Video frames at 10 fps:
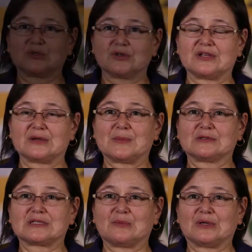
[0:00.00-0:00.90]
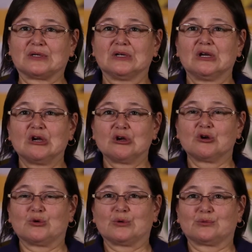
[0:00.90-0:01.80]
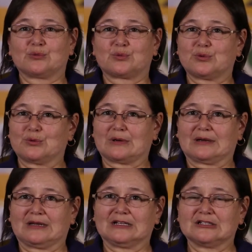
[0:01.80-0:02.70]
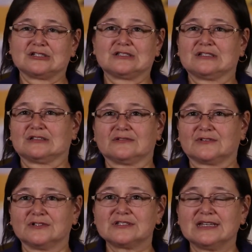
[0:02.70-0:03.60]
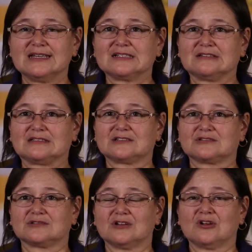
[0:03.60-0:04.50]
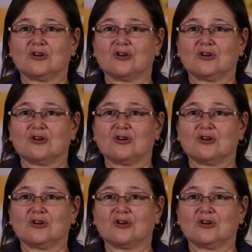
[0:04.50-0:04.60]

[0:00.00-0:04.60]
when you're thinking about someone who English isn't their first language,